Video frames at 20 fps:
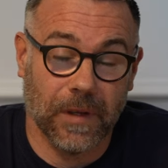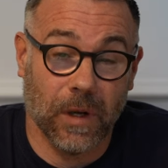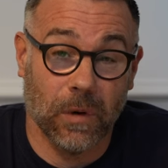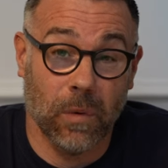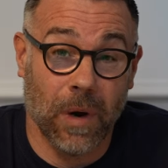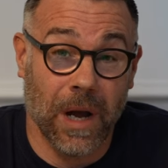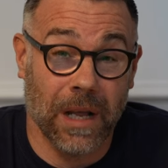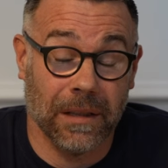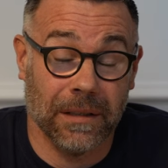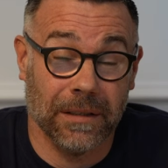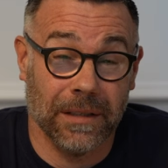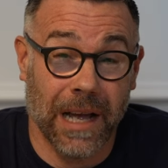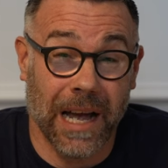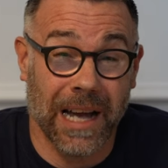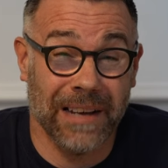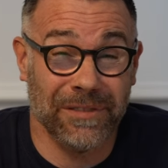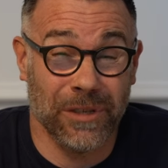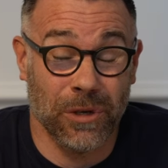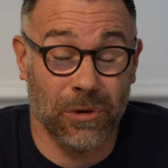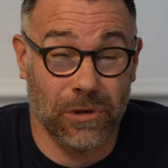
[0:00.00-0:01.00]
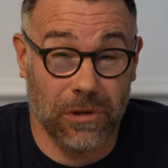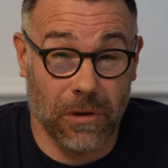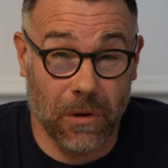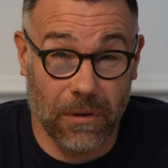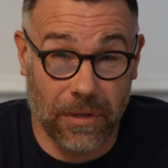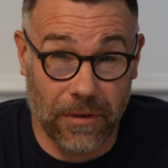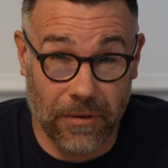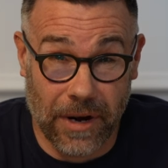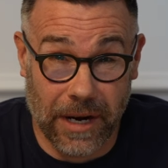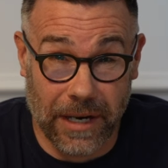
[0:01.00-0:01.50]
Well, I've used all
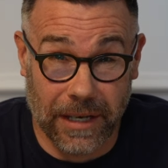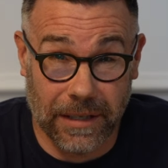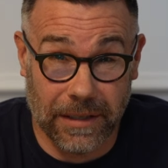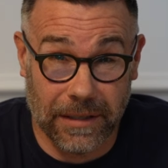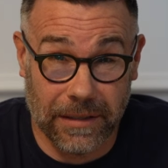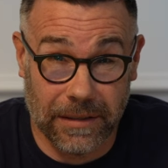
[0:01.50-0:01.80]
three,